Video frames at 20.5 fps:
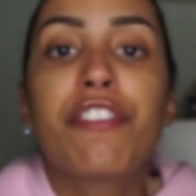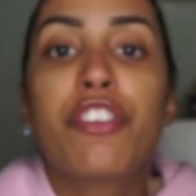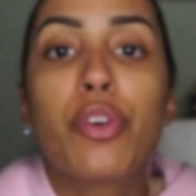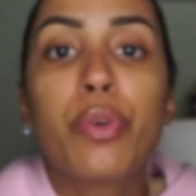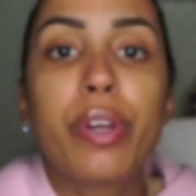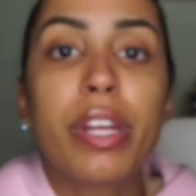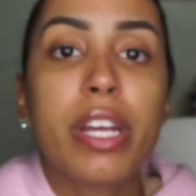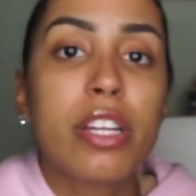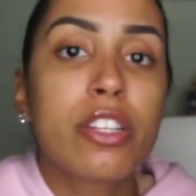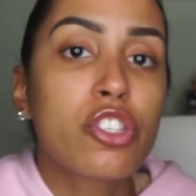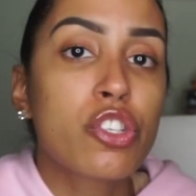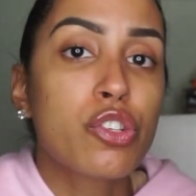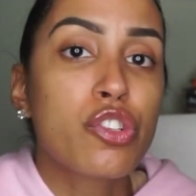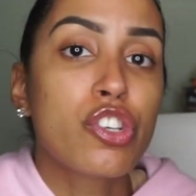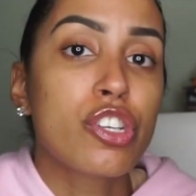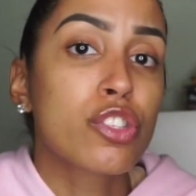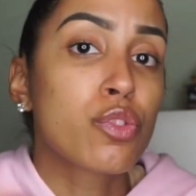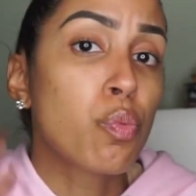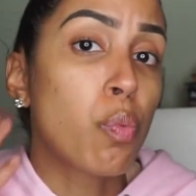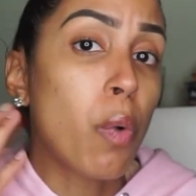you need to
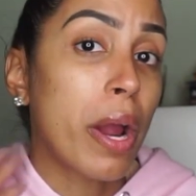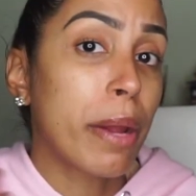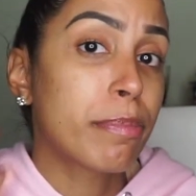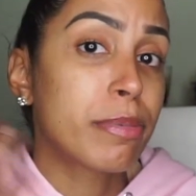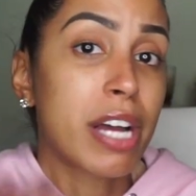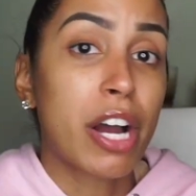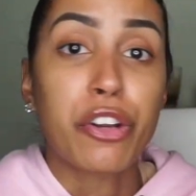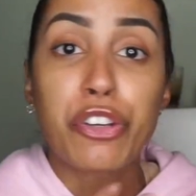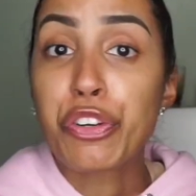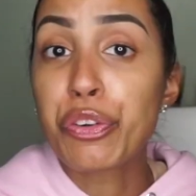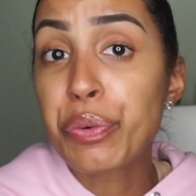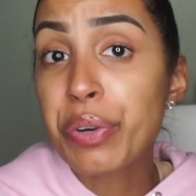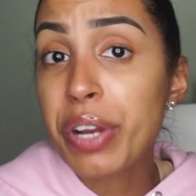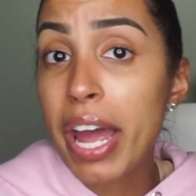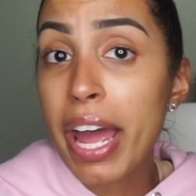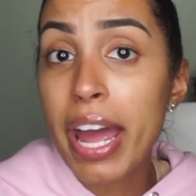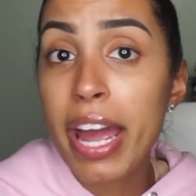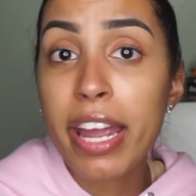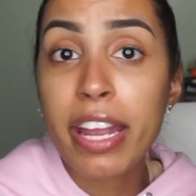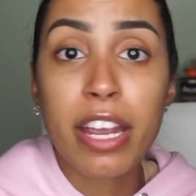just wipe down your
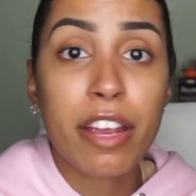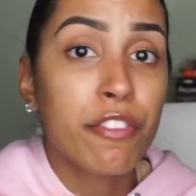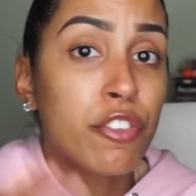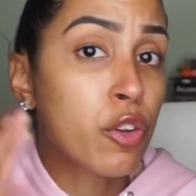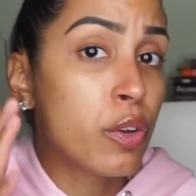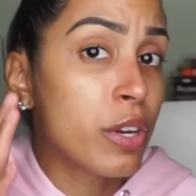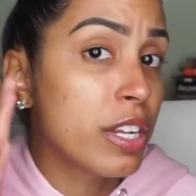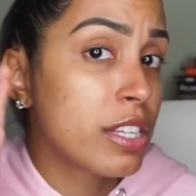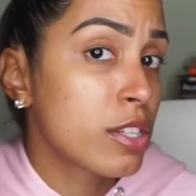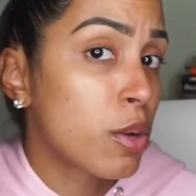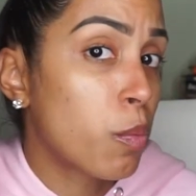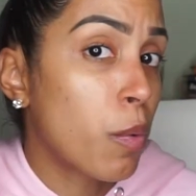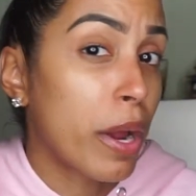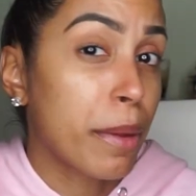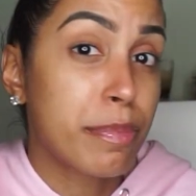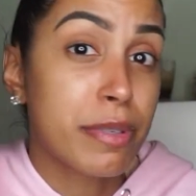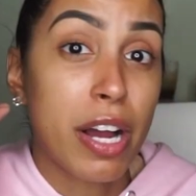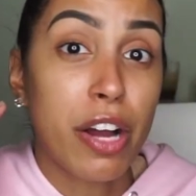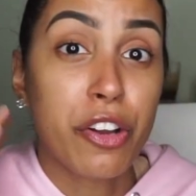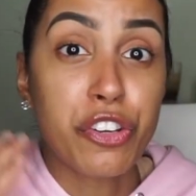neck, if you need to wipe
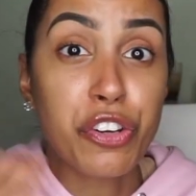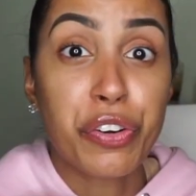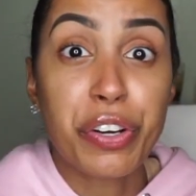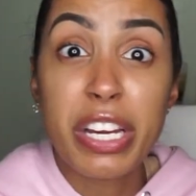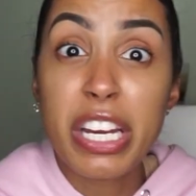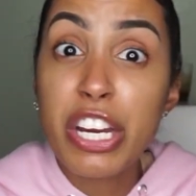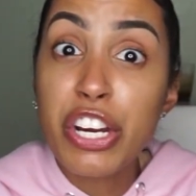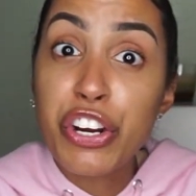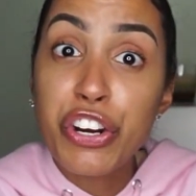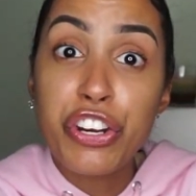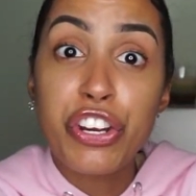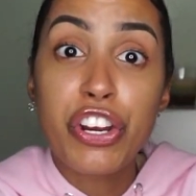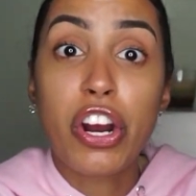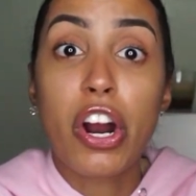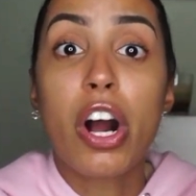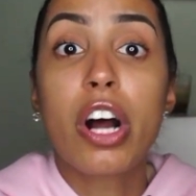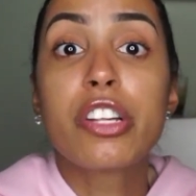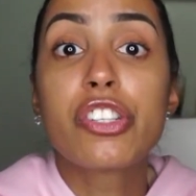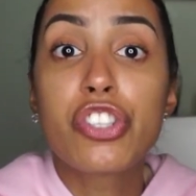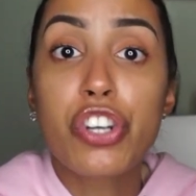down your ear, your
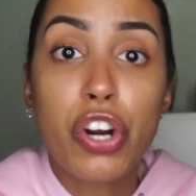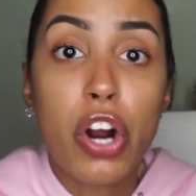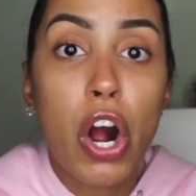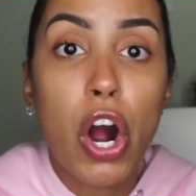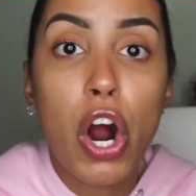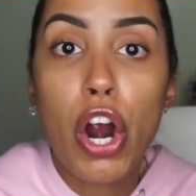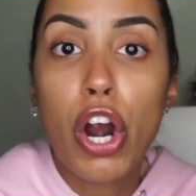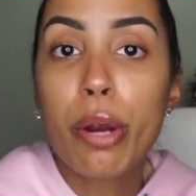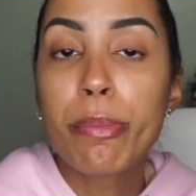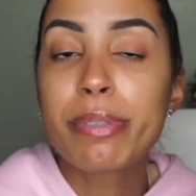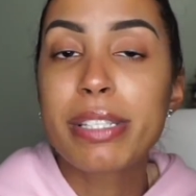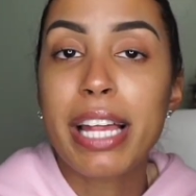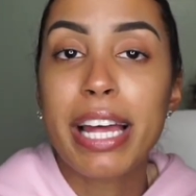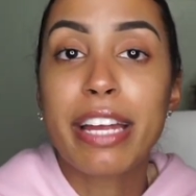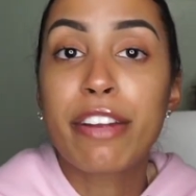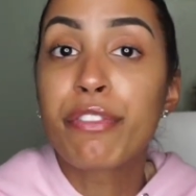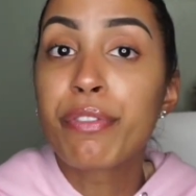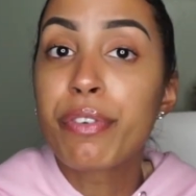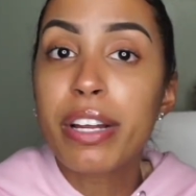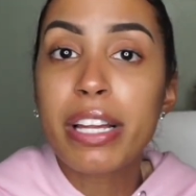underarms,
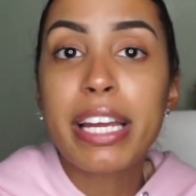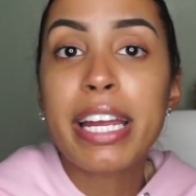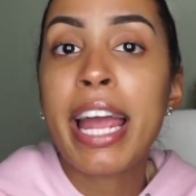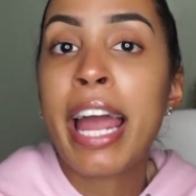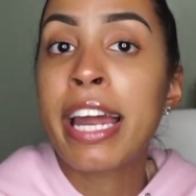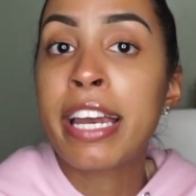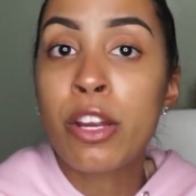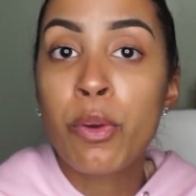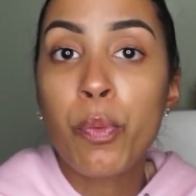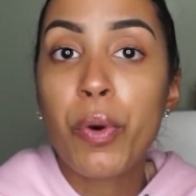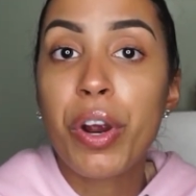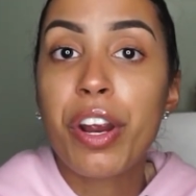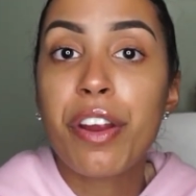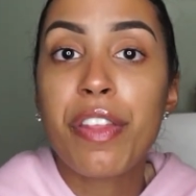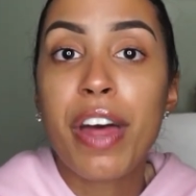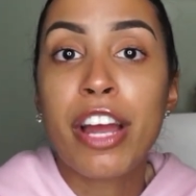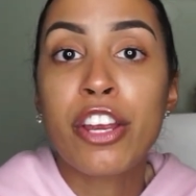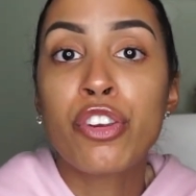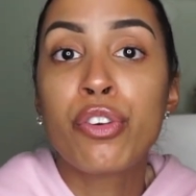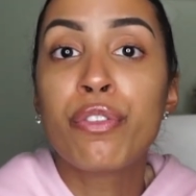like really anywhere
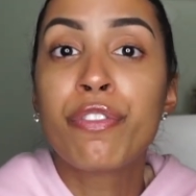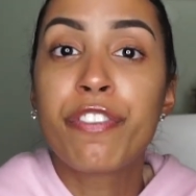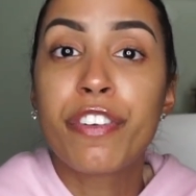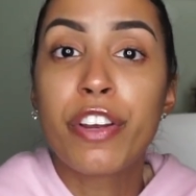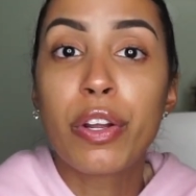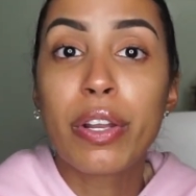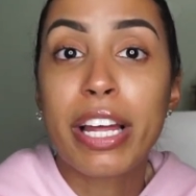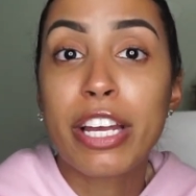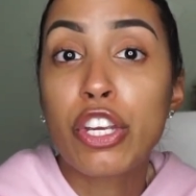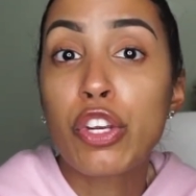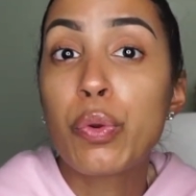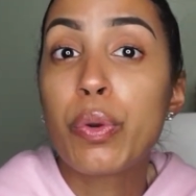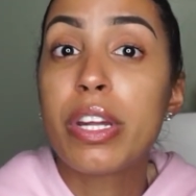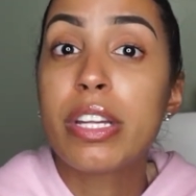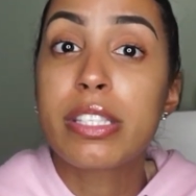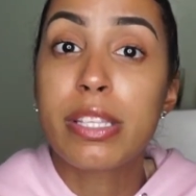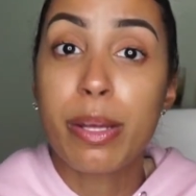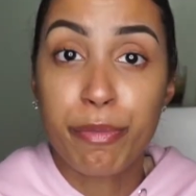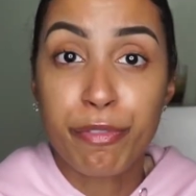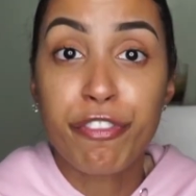that you feel like you need
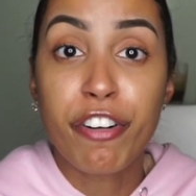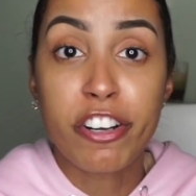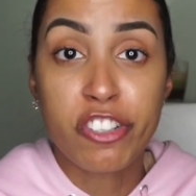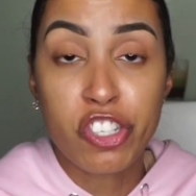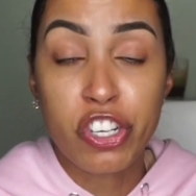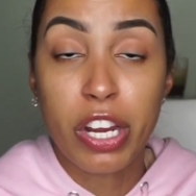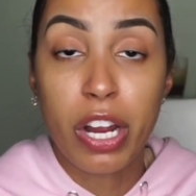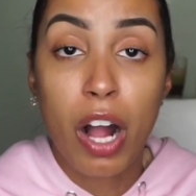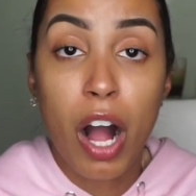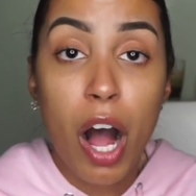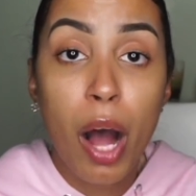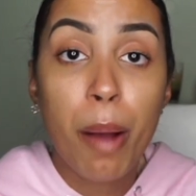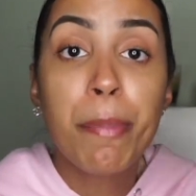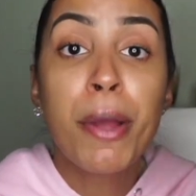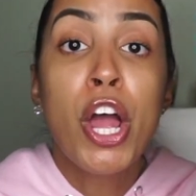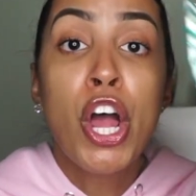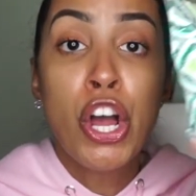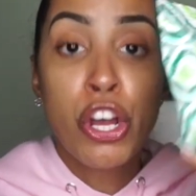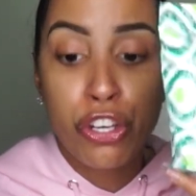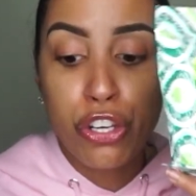some freshening up,
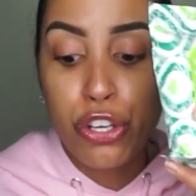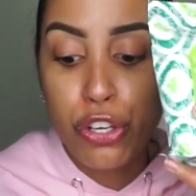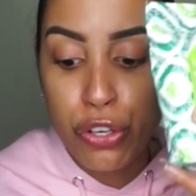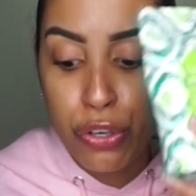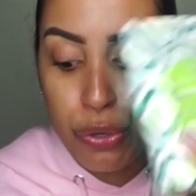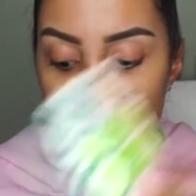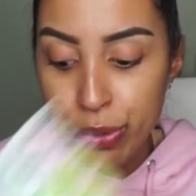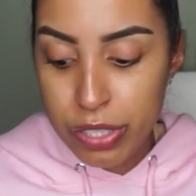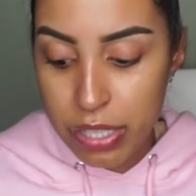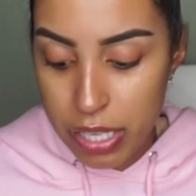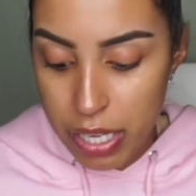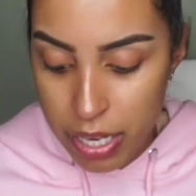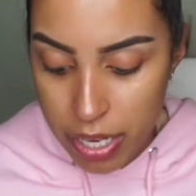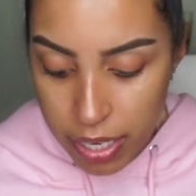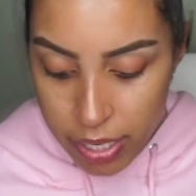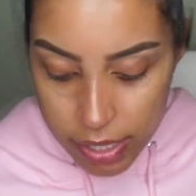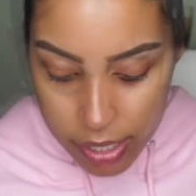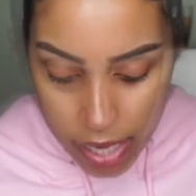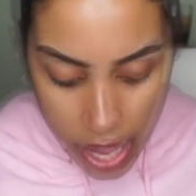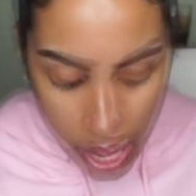you use
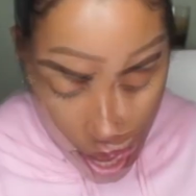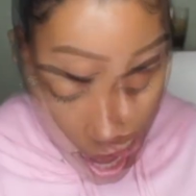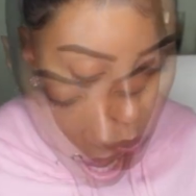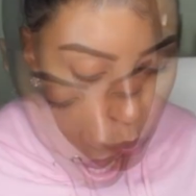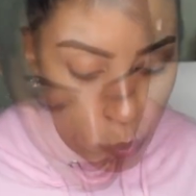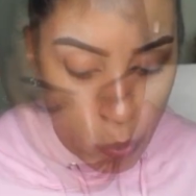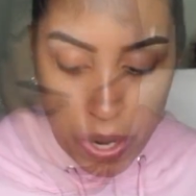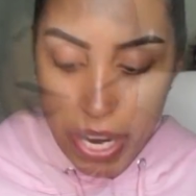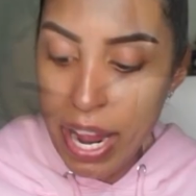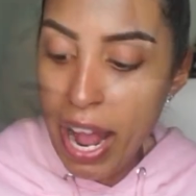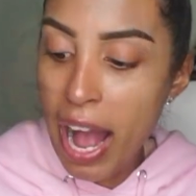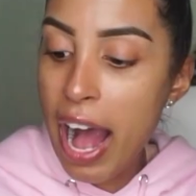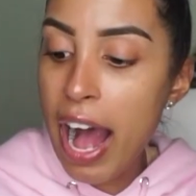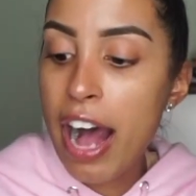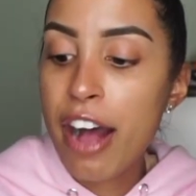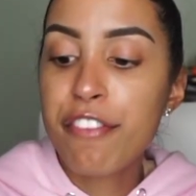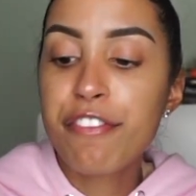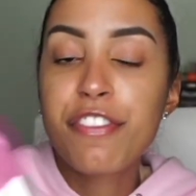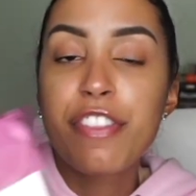these. We have